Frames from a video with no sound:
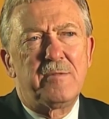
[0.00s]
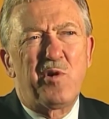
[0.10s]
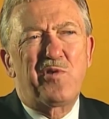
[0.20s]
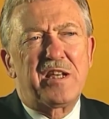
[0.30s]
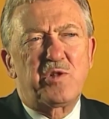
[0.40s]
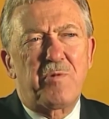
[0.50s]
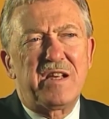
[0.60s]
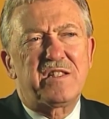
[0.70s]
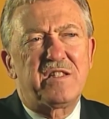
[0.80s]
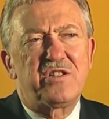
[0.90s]
both
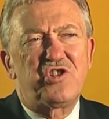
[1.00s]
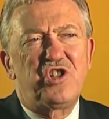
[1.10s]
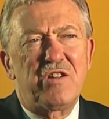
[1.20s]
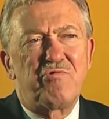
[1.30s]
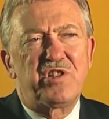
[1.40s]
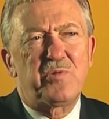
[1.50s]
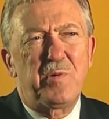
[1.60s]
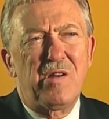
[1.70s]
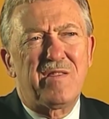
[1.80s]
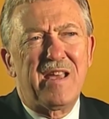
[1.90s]
express this generous
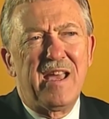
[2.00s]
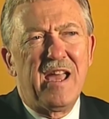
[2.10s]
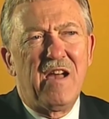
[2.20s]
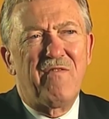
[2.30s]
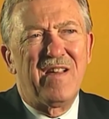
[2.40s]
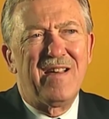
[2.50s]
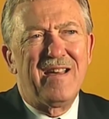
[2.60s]
spirit they have